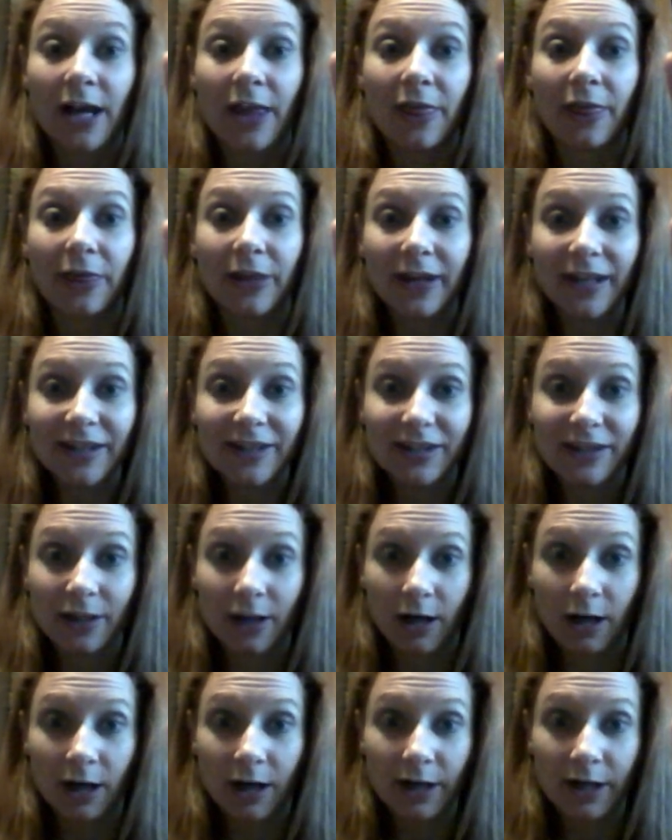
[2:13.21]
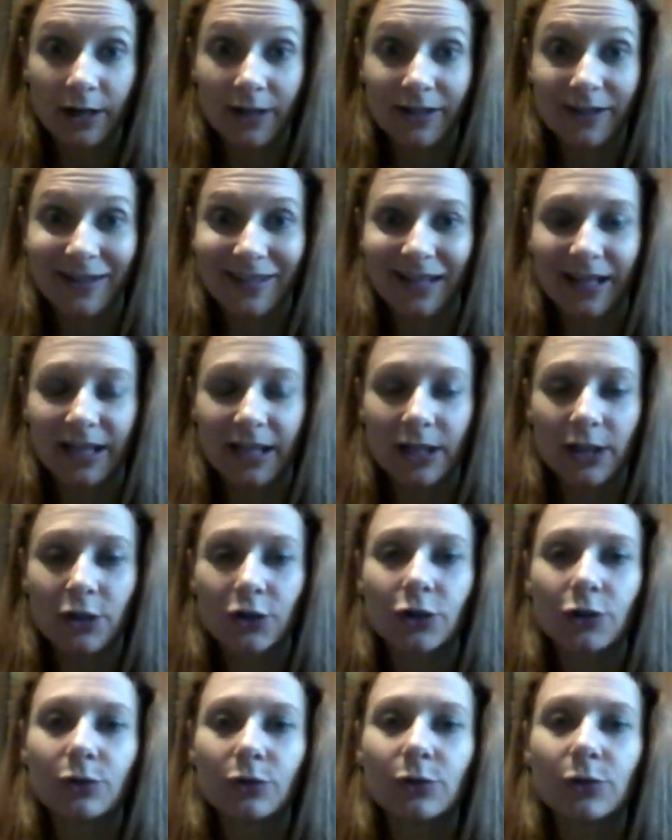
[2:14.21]
this card is saying
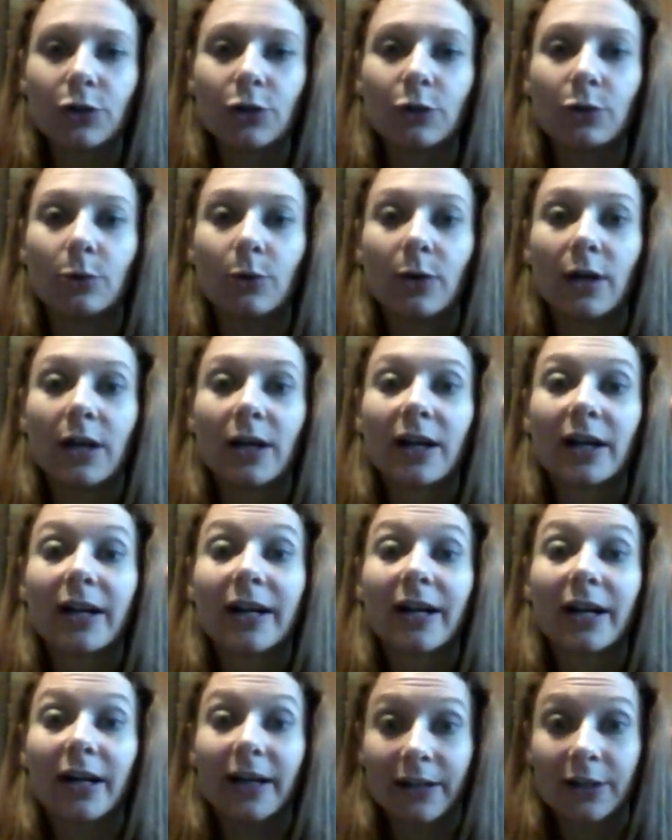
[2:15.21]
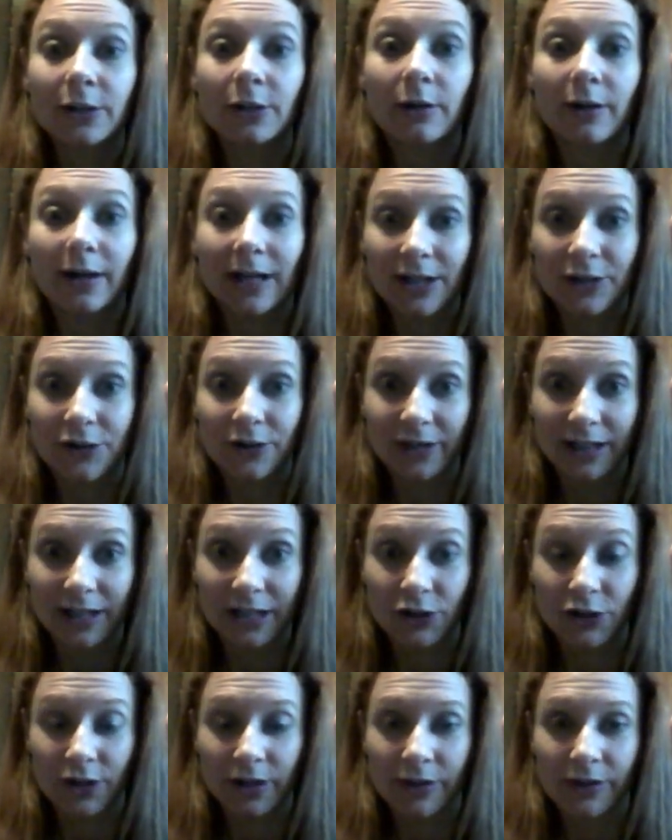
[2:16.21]
to you,
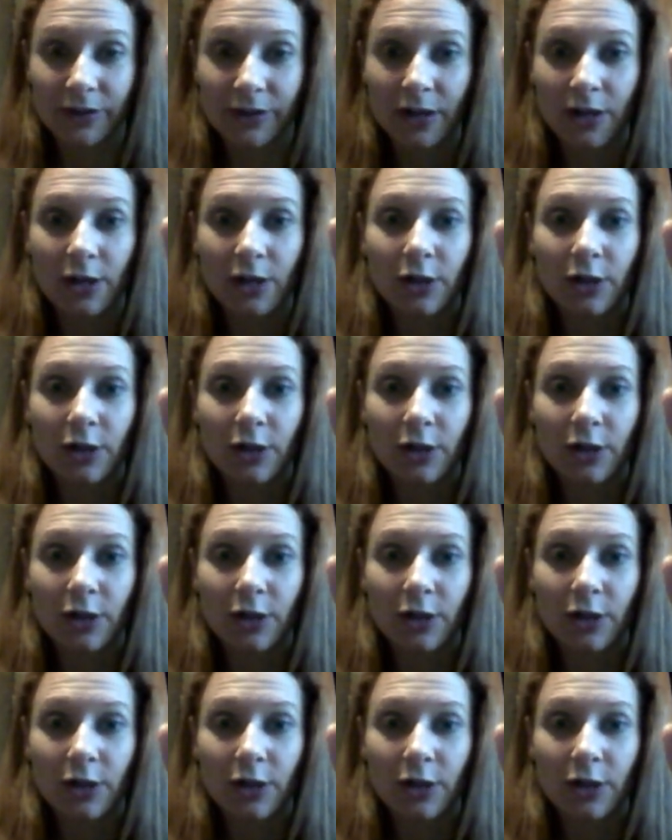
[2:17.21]
Congratulations,